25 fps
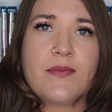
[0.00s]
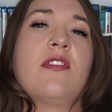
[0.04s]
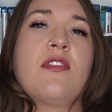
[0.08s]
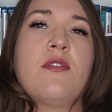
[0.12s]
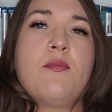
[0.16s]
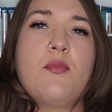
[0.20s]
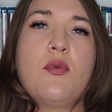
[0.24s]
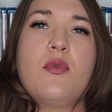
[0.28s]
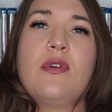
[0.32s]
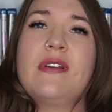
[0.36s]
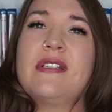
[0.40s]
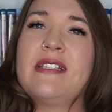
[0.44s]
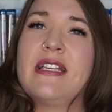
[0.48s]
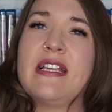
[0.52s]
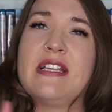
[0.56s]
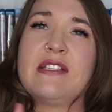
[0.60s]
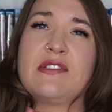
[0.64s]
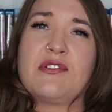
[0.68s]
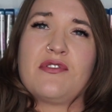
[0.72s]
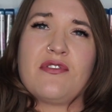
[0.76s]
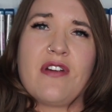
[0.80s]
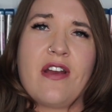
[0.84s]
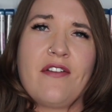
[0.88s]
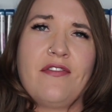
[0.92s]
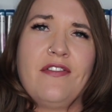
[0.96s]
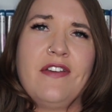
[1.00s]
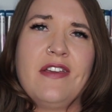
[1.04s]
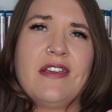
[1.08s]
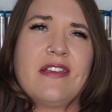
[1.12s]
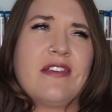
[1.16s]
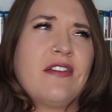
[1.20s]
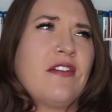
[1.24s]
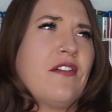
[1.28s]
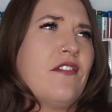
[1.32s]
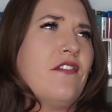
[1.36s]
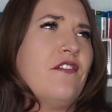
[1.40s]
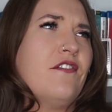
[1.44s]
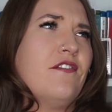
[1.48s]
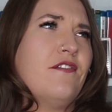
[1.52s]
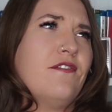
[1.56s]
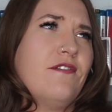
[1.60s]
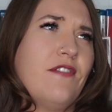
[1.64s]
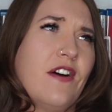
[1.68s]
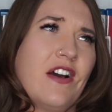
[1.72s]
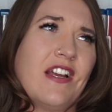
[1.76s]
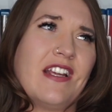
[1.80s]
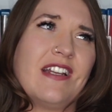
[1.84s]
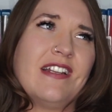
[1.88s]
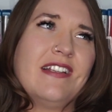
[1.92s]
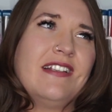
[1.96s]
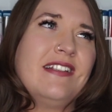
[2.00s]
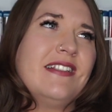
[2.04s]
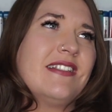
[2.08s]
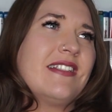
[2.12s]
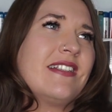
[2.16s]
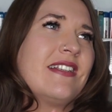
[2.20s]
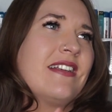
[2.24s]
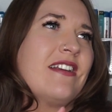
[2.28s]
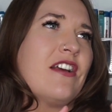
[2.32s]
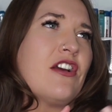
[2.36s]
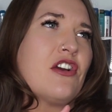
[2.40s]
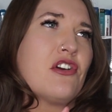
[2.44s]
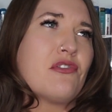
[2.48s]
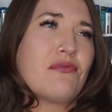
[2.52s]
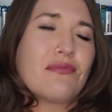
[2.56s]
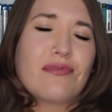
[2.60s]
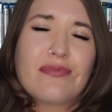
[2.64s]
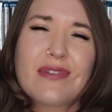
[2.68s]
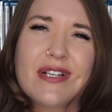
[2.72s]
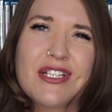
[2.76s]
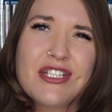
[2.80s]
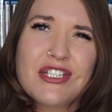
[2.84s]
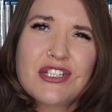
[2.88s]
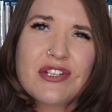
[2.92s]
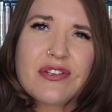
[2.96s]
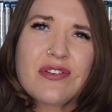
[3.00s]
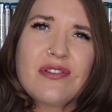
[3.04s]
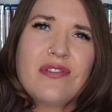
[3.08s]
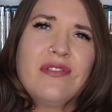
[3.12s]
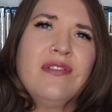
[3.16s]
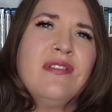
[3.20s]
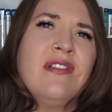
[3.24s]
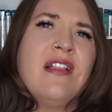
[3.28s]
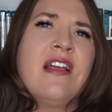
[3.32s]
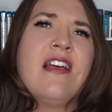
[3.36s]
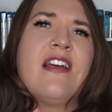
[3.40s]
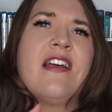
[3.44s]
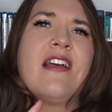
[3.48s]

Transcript: The Boys is graphic, violent, original,